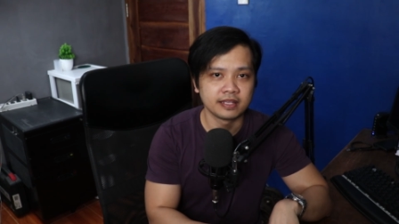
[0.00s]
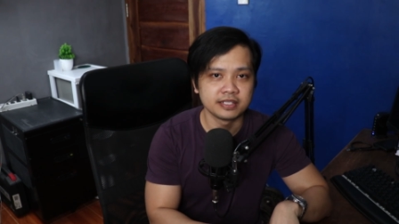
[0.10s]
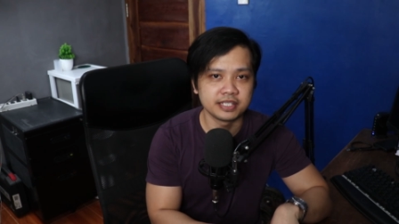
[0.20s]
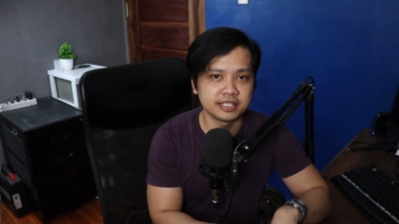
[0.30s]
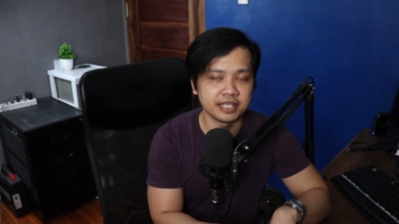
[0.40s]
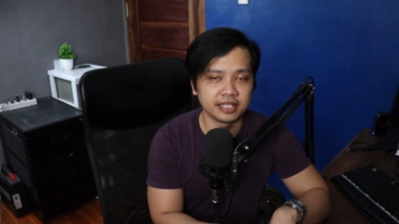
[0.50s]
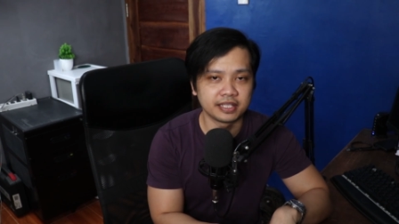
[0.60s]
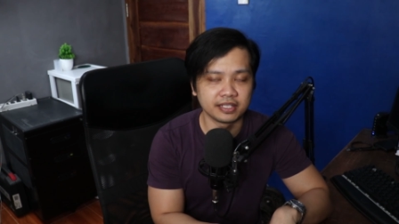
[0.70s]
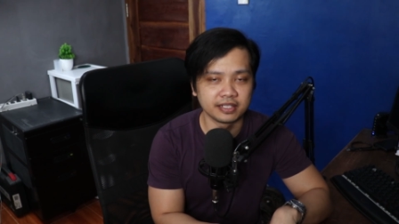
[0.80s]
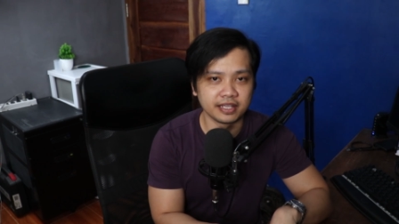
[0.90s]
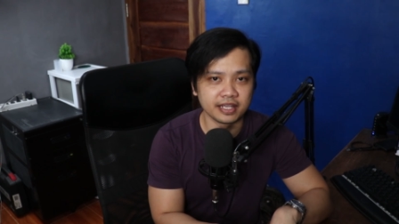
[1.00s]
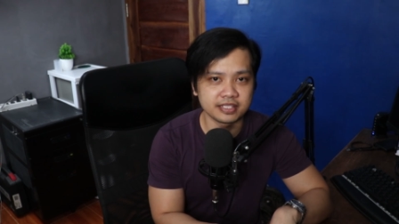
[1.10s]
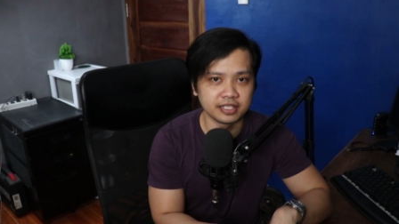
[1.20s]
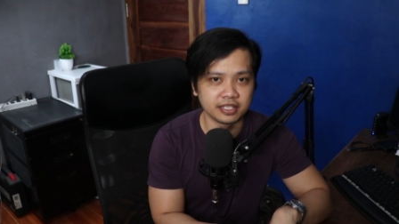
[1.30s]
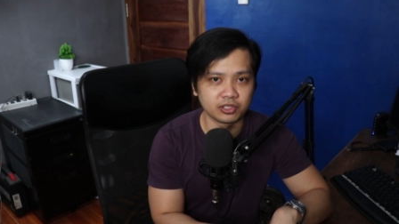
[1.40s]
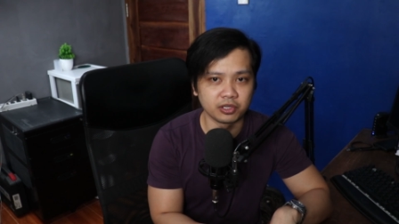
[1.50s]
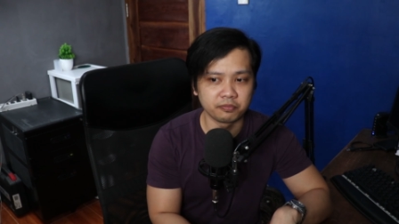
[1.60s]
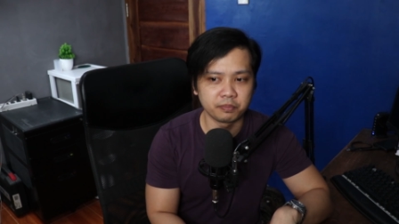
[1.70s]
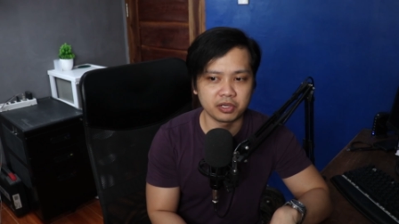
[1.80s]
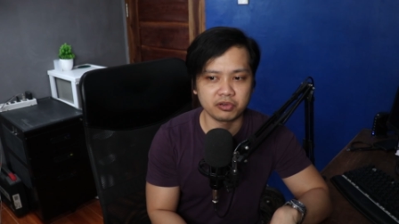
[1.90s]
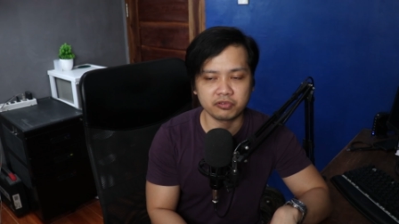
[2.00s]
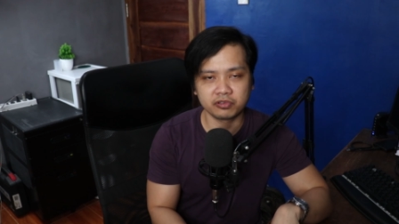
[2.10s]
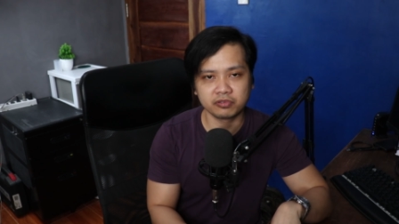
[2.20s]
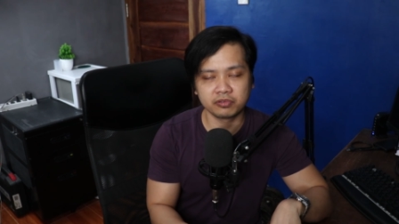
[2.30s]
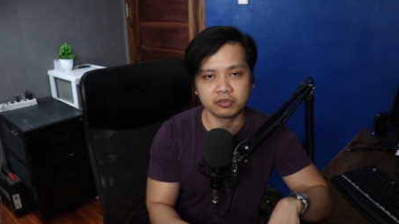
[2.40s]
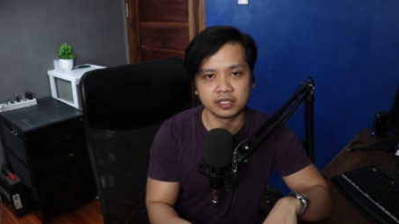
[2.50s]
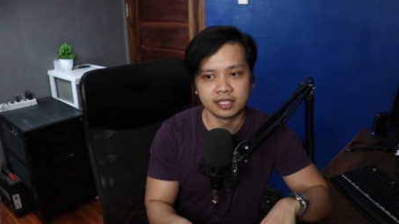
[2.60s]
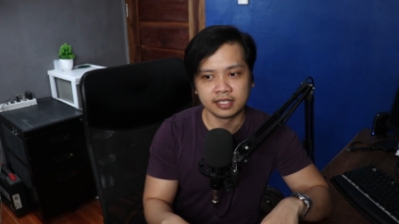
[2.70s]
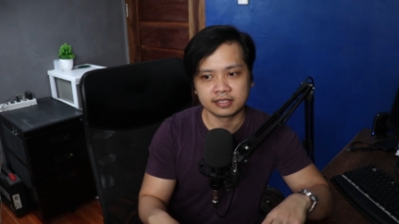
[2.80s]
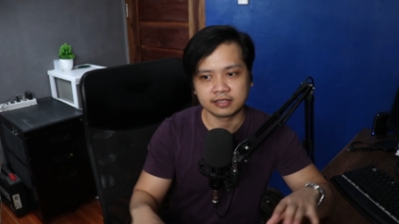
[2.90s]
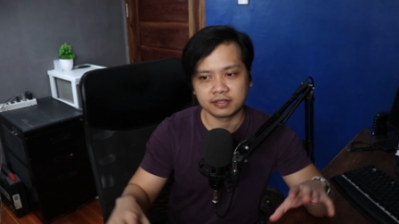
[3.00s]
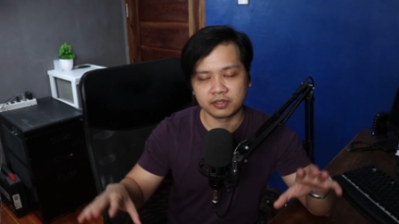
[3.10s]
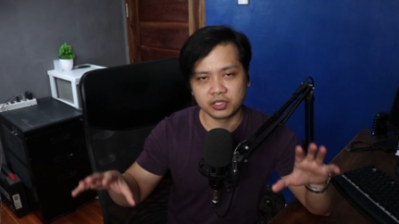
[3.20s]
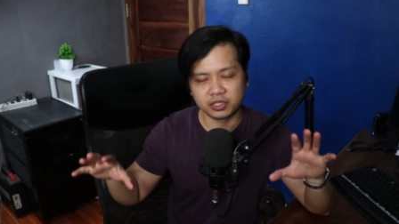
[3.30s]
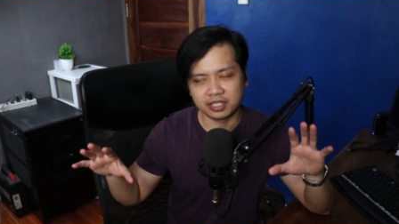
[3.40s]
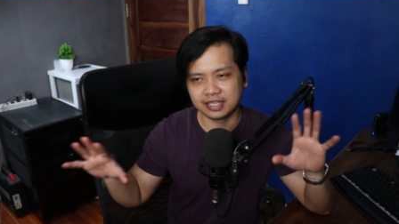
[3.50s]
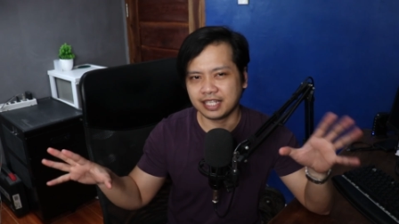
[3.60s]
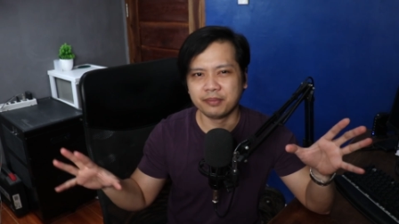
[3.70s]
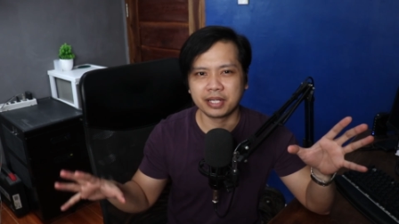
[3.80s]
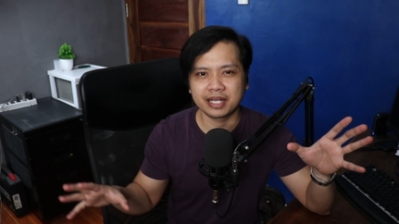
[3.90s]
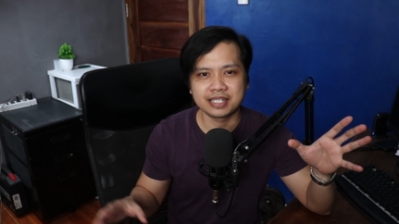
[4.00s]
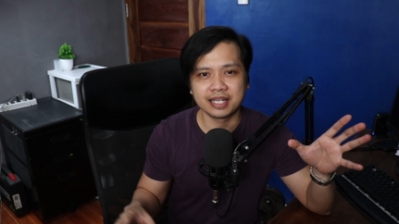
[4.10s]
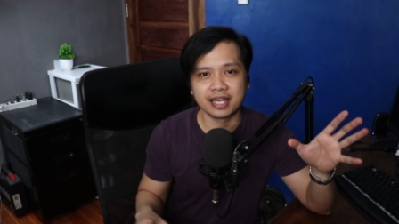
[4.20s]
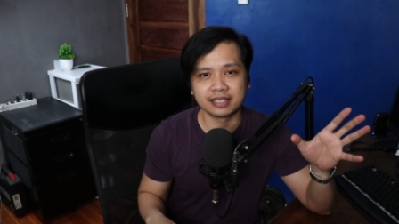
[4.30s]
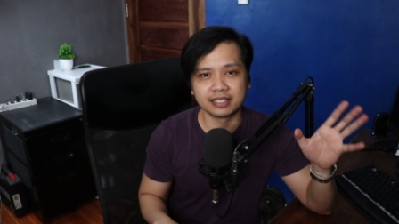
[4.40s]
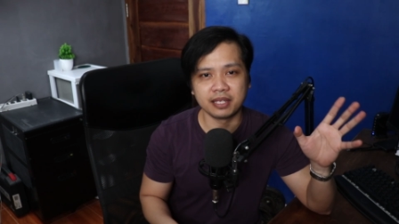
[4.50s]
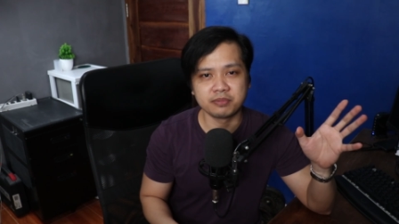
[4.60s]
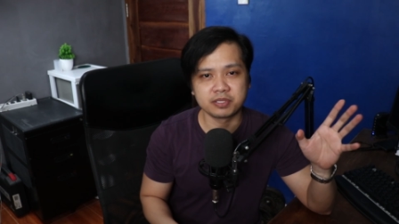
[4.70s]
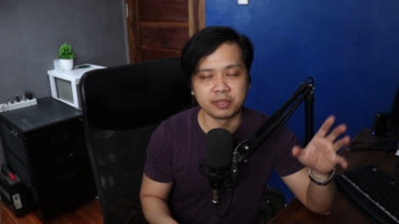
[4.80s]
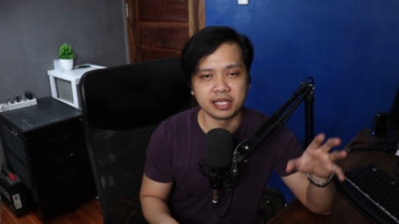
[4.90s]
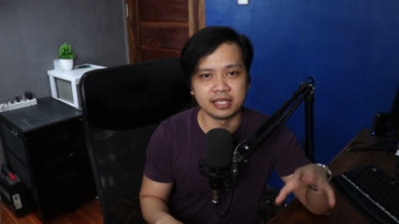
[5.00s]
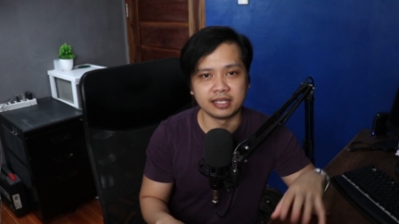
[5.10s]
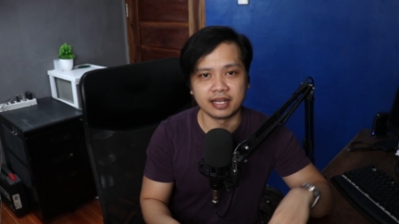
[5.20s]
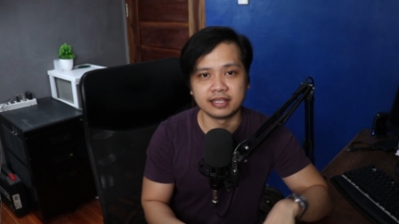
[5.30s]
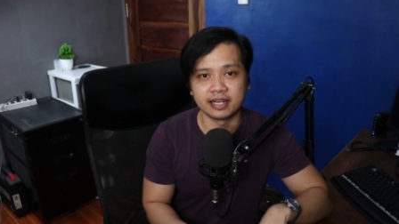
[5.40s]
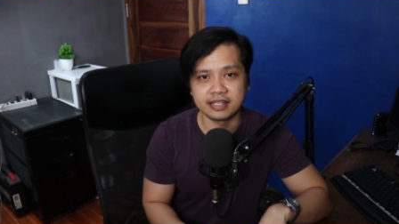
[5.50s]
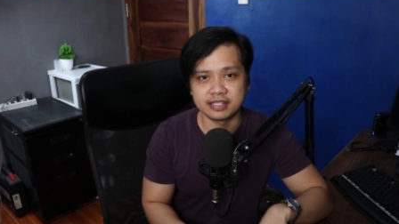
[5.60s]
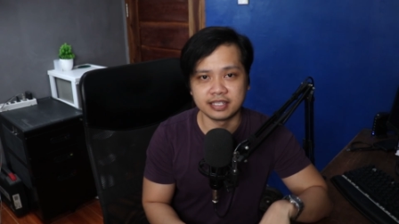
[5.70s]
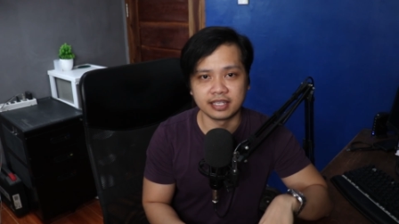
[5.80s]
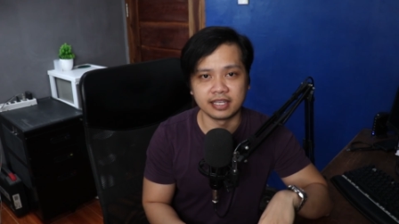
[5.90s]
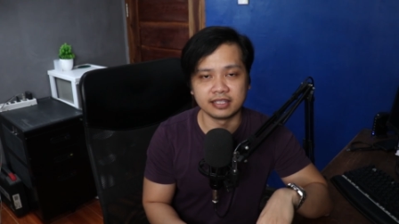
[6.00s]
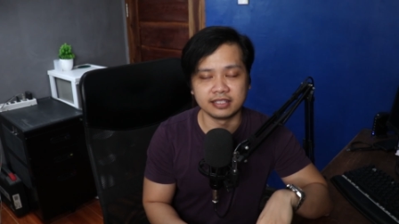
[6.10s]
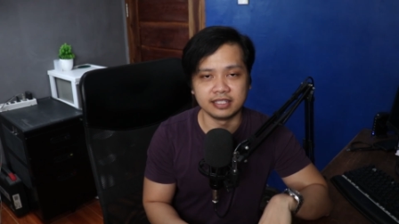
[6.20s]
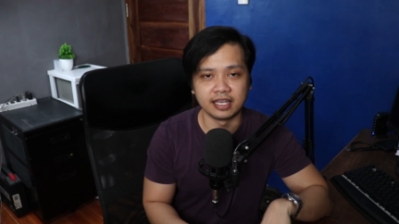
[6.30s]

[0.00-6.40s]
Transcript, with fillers: sixty-eight hundred X T nito. Pero kung hindi naman kasi lahat ng games may ray tracing and D